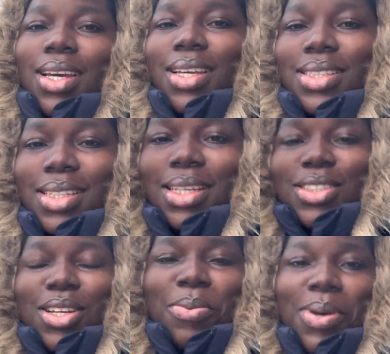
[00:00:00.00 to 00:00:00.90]

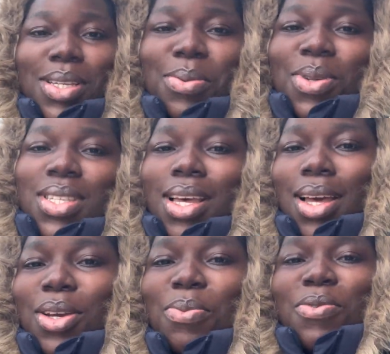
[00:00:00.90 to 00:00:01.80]
international passport,
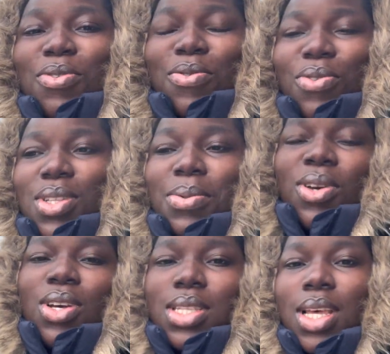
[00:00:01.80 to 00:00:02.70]
and your proof of funds
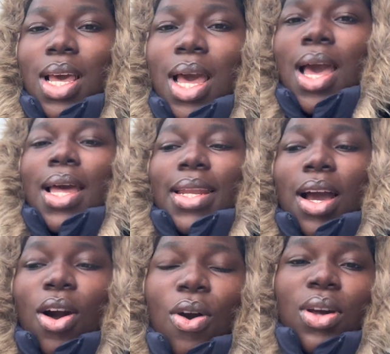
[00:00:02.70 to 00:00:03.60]
because they
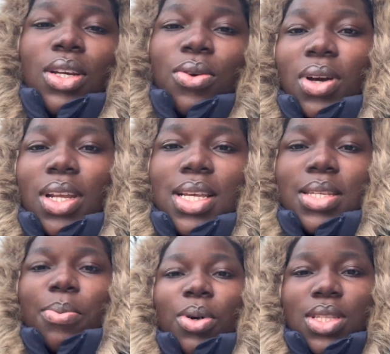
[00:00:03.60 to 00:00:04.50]
are all equally as
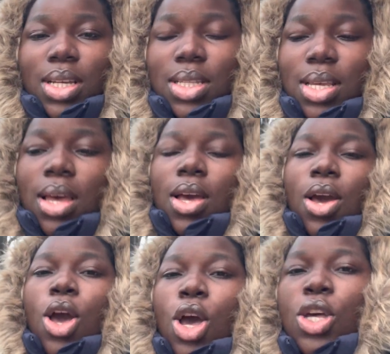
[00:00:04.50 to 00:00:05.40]
important.
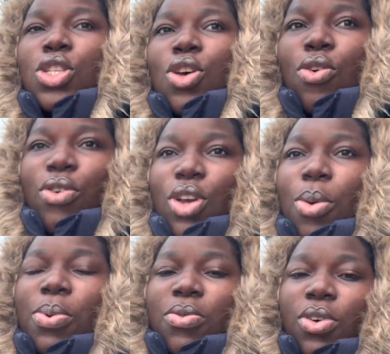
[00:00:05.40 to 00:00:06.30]
So for your
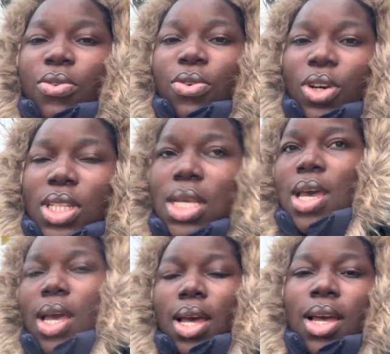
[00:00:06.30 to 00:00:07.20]
proof of funds,
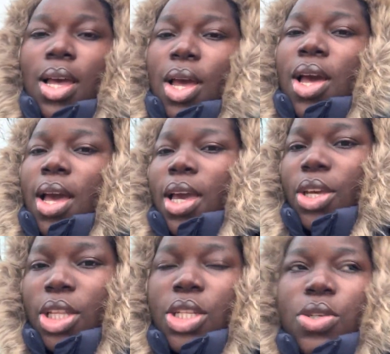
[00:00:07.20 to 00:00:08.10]

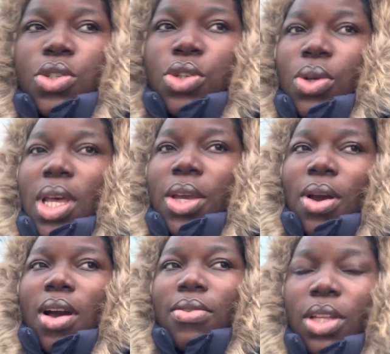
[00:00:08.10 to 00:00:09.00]
you need to show that you
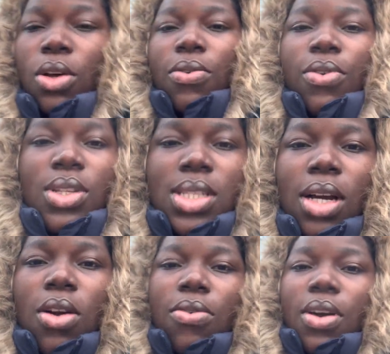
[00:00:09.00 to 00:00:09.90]
have enough funds that
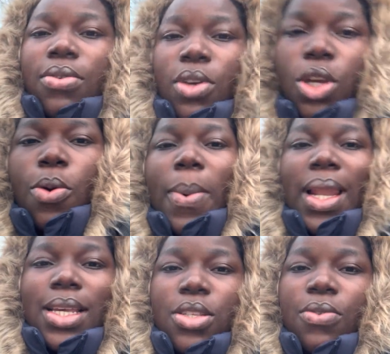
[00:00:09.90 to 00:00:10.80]
cover for your
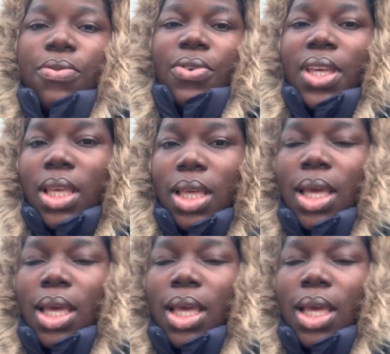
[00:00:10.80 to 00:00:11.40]
balance of fee